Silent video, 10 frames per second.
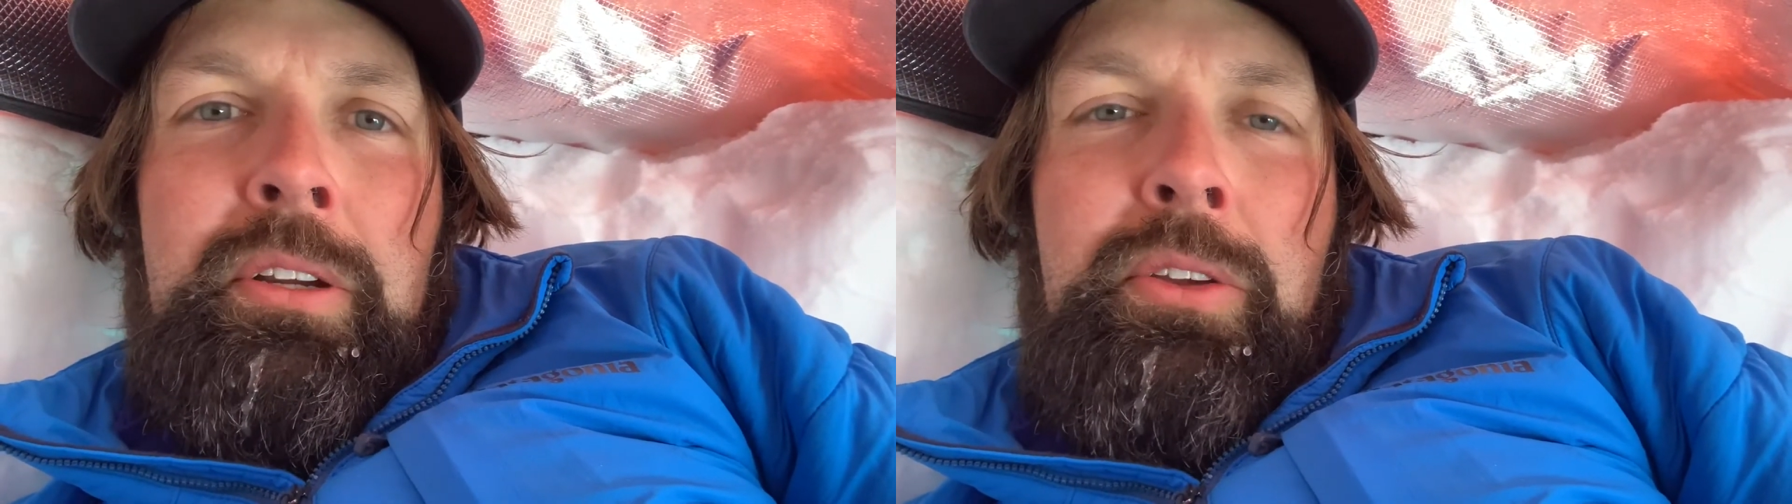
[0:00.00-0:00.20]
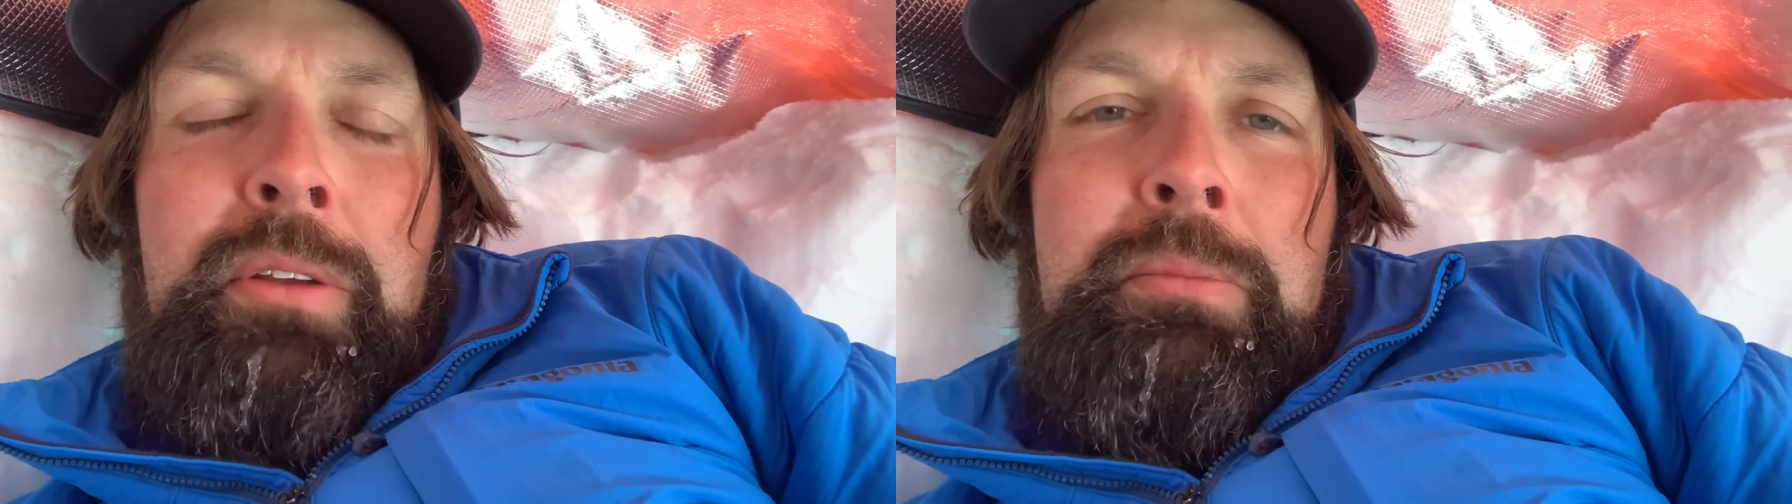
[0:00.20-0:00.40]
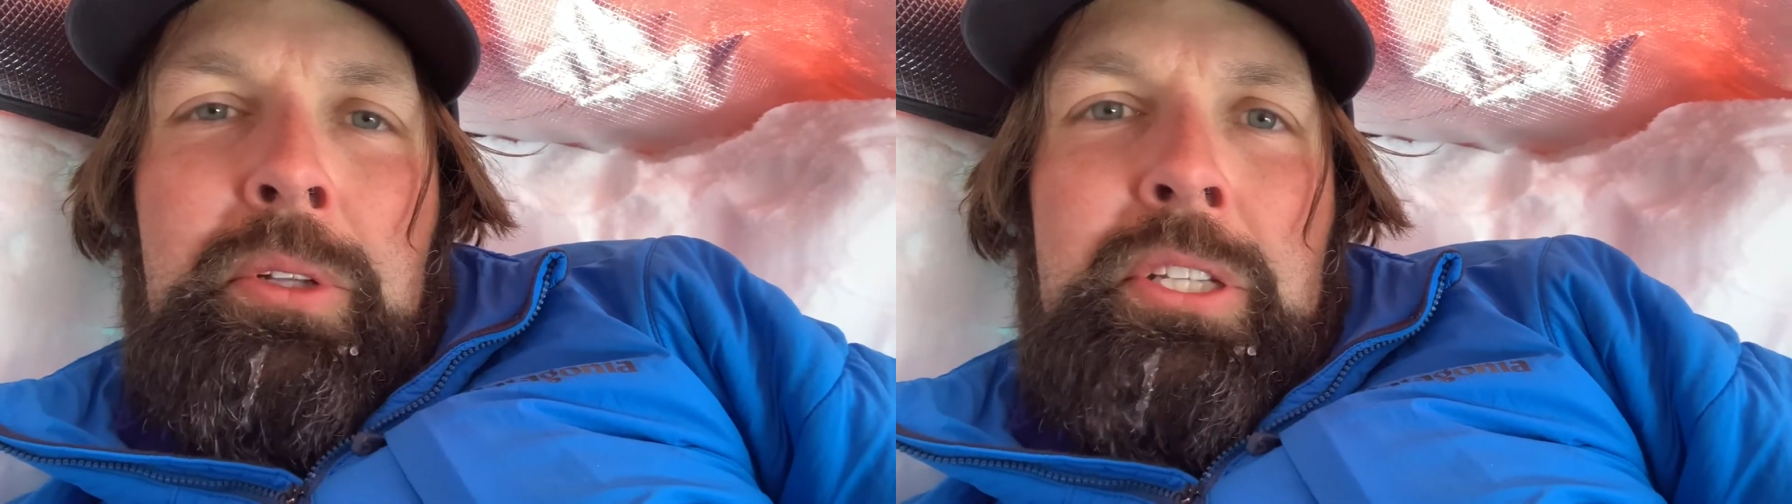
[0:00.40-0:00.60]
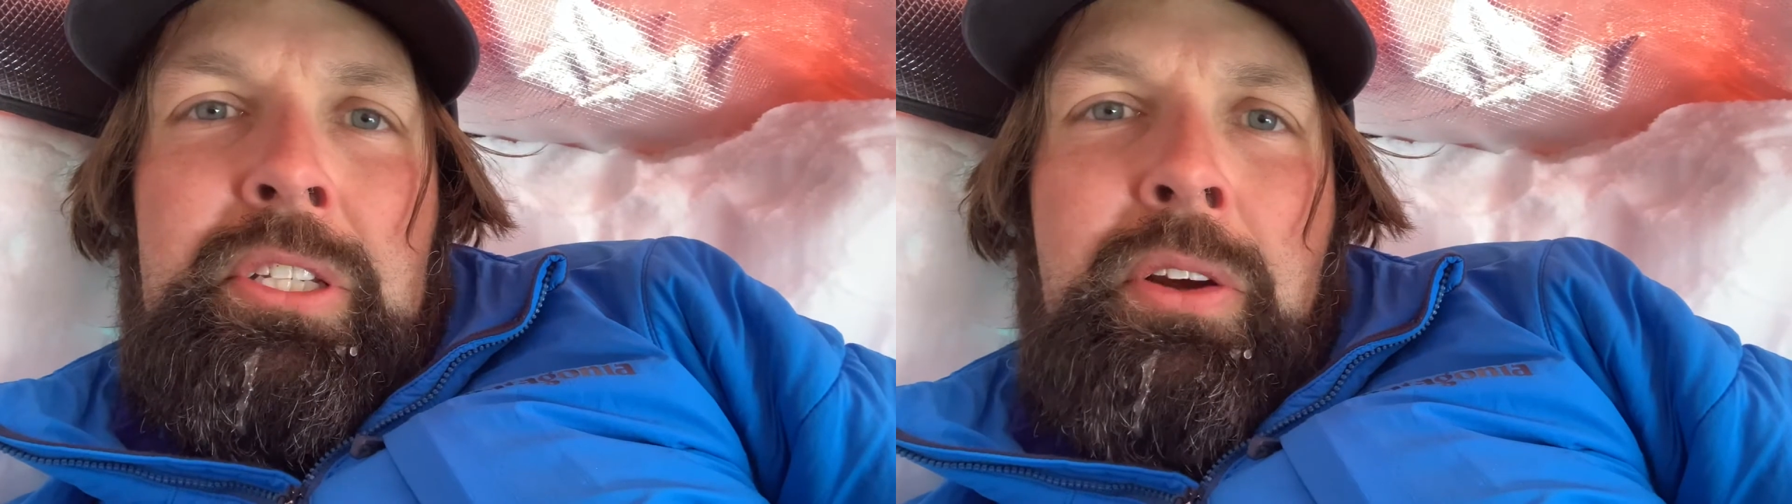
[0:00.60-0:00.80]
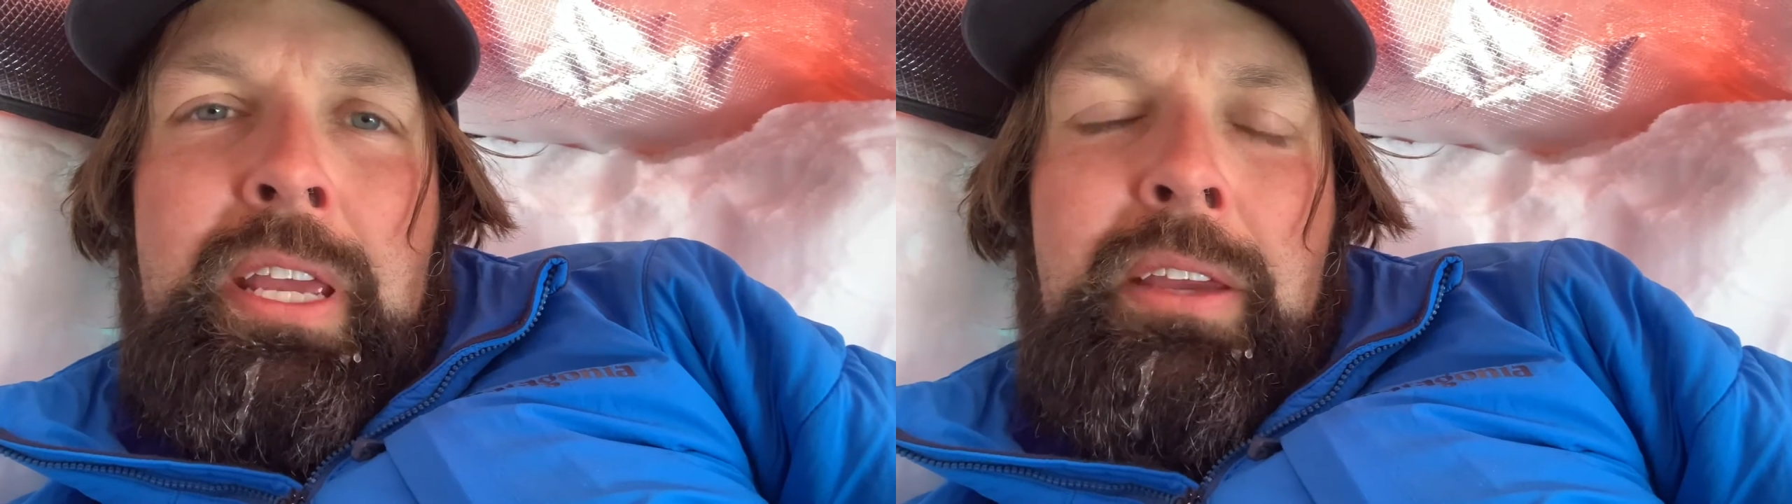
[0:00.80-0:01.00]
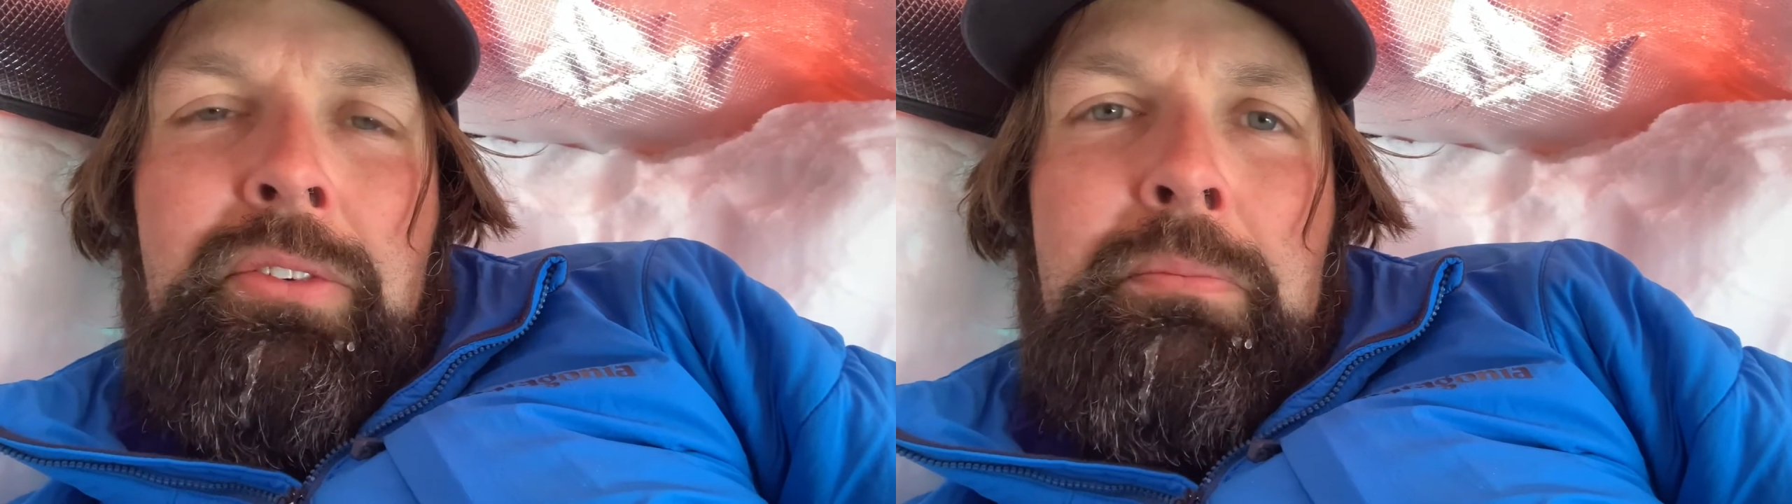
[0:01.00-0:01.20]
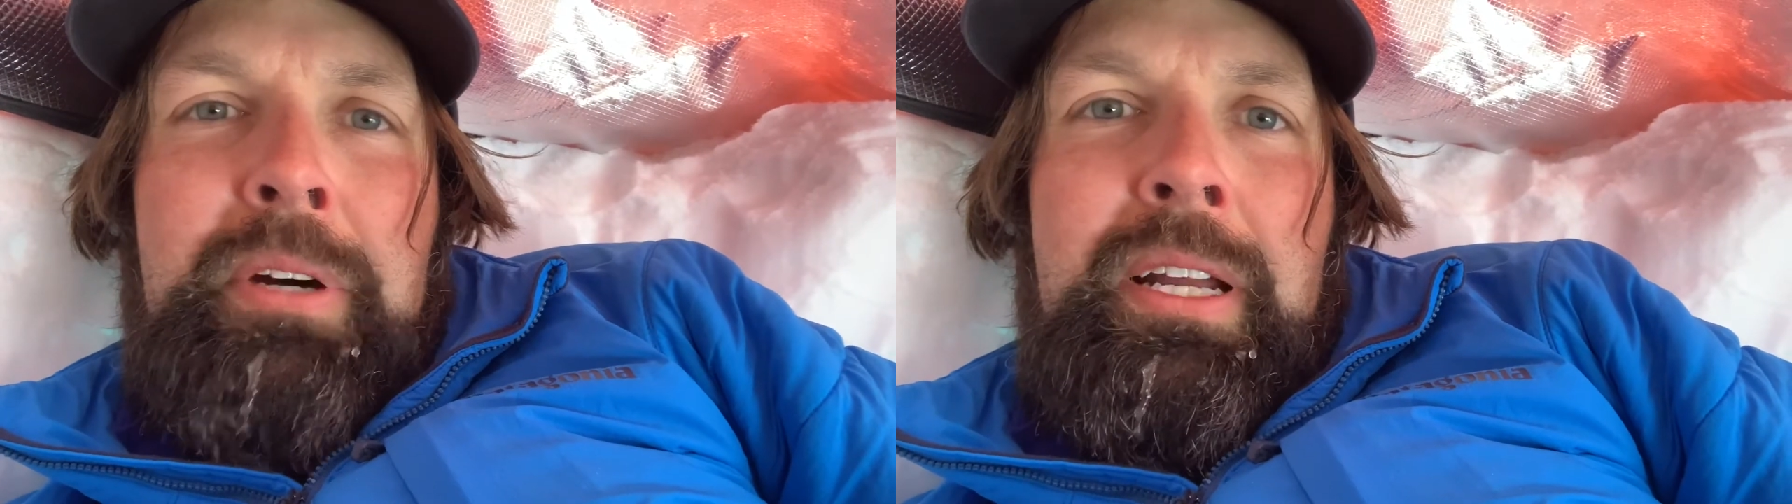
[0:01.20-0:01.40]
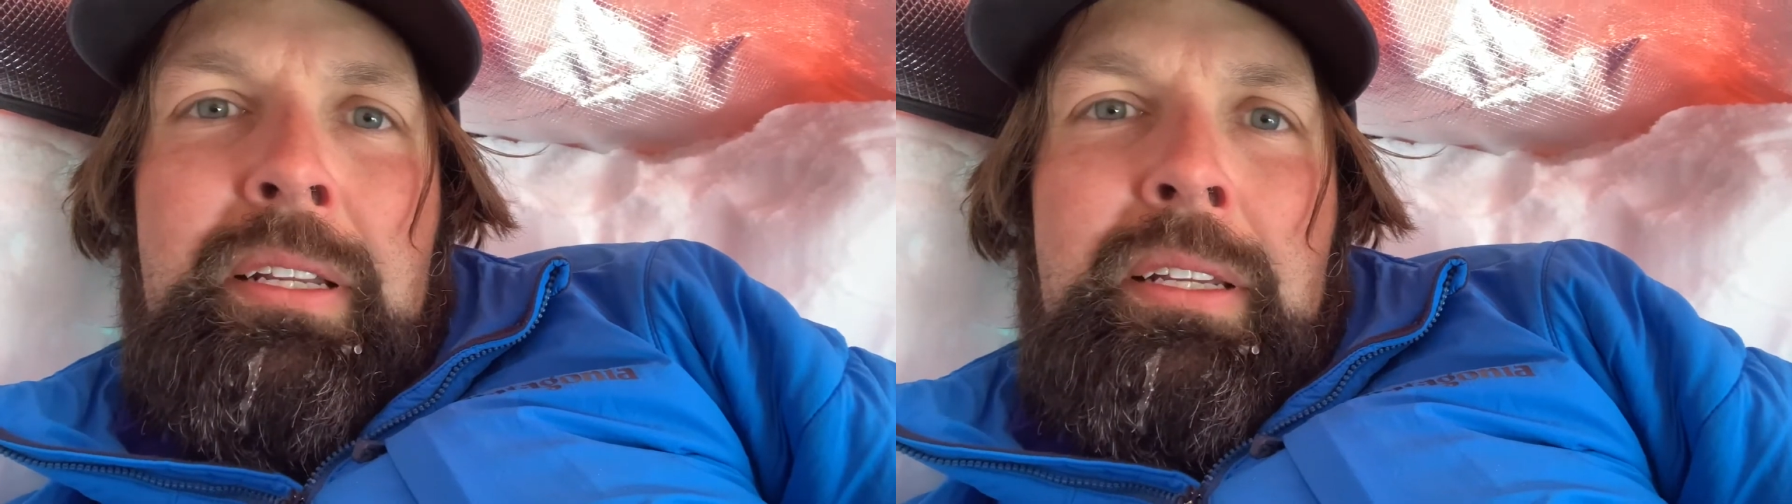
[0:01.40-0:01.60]
you can build a snow cave,
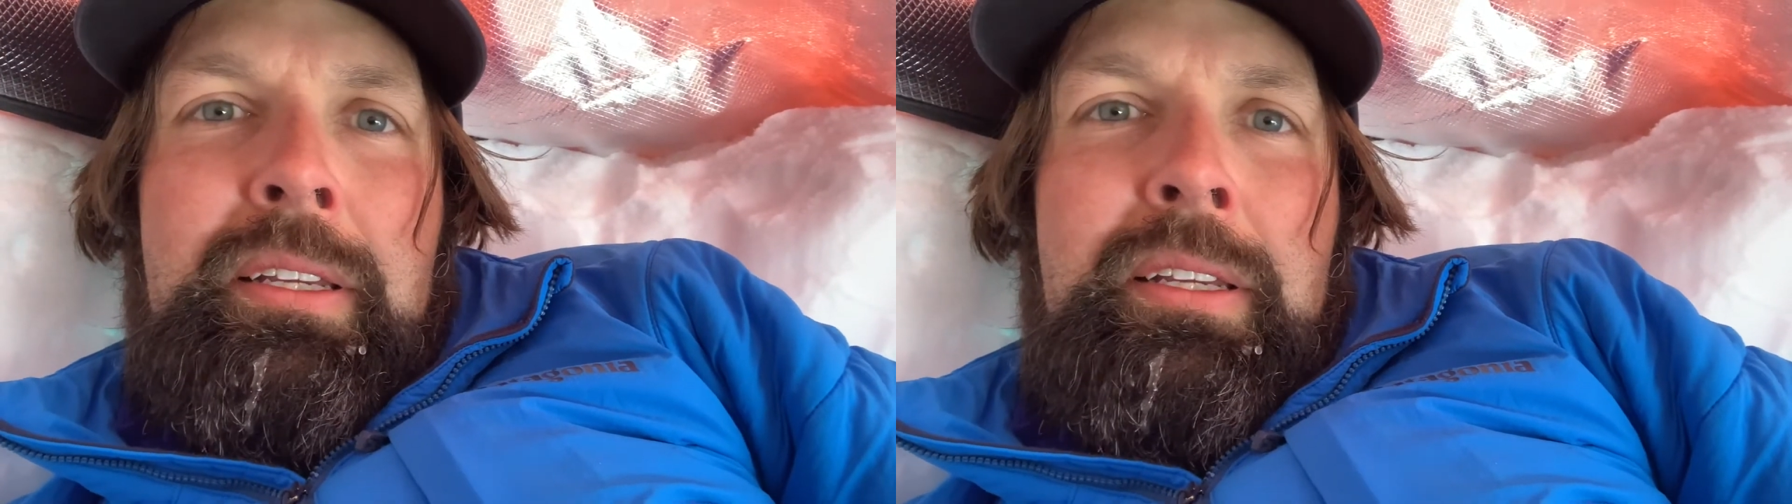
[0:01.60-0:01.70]
but